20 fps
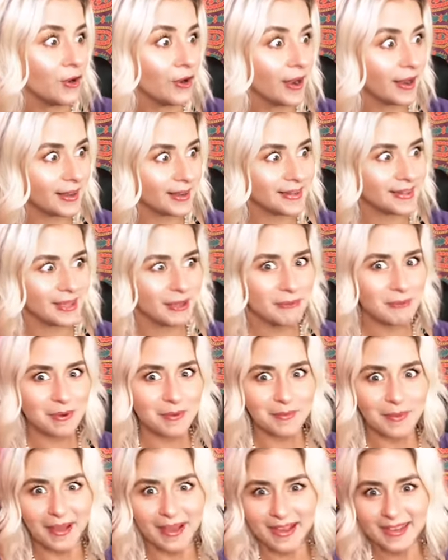All right, and
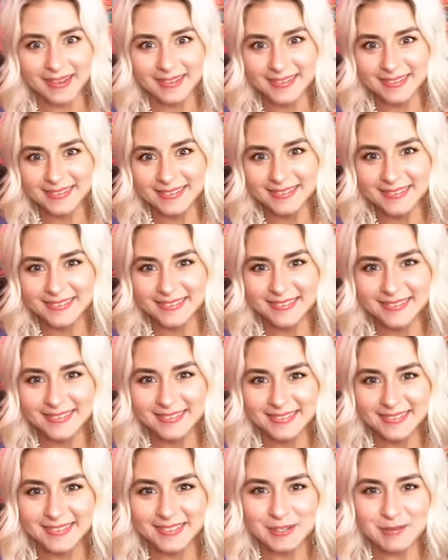we're back.
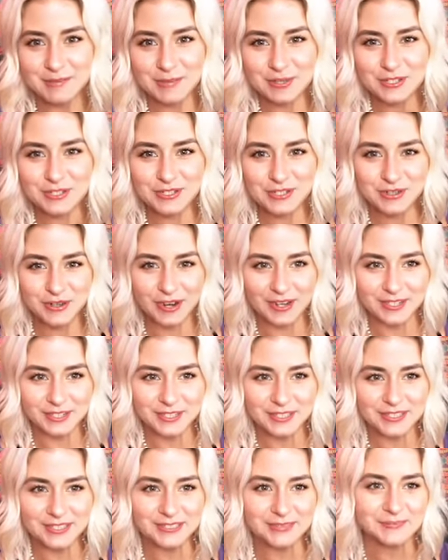No more
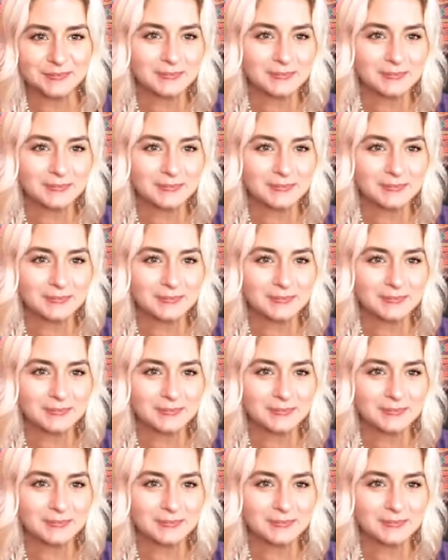distractions.